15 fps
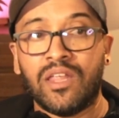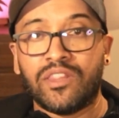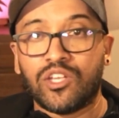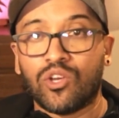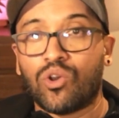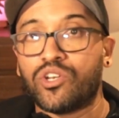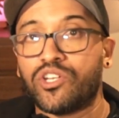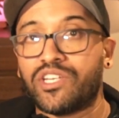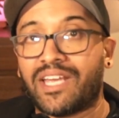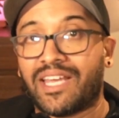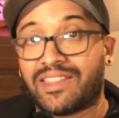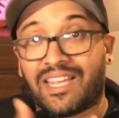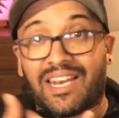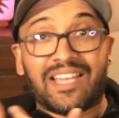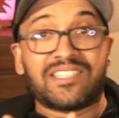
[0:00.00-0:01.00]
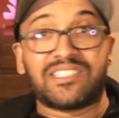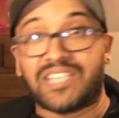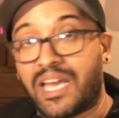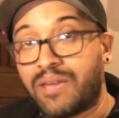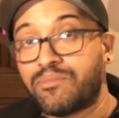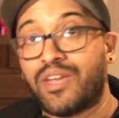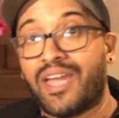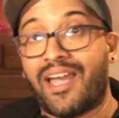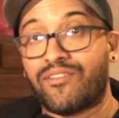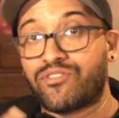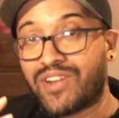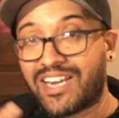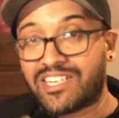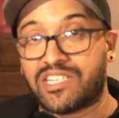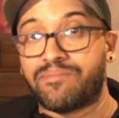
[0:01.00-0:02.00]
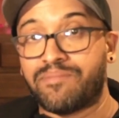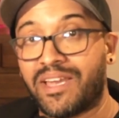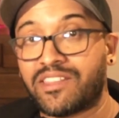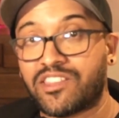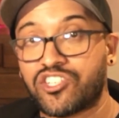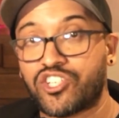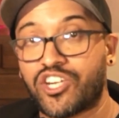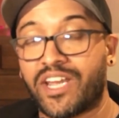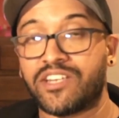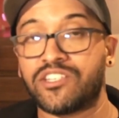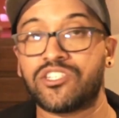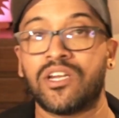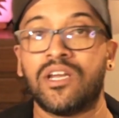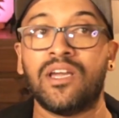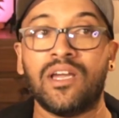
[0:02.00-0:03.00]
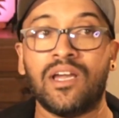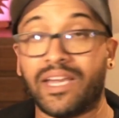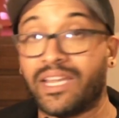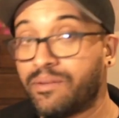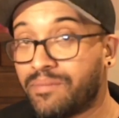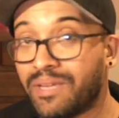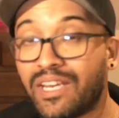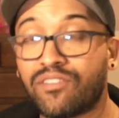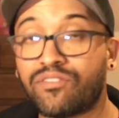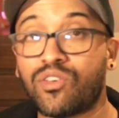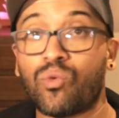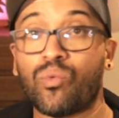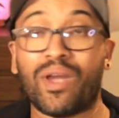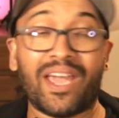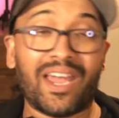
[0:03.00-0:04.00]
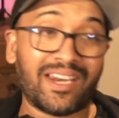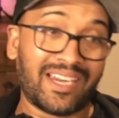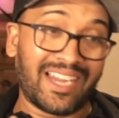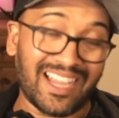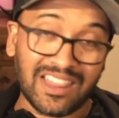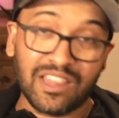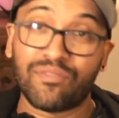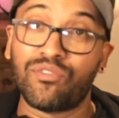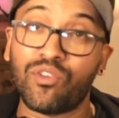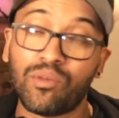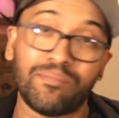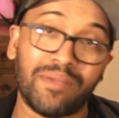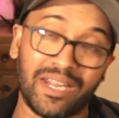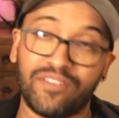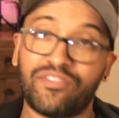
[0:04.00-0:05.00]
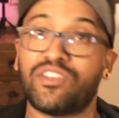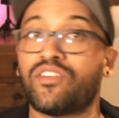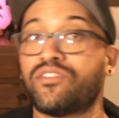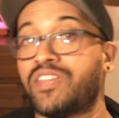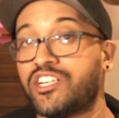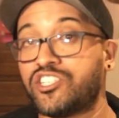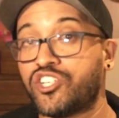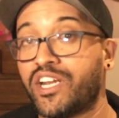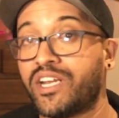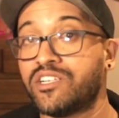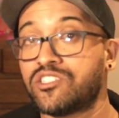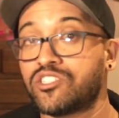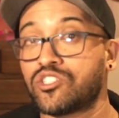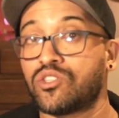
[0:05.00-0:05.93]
the older you get, the less time you have to actually make the change in a meaningful way and get the full benefit of that change.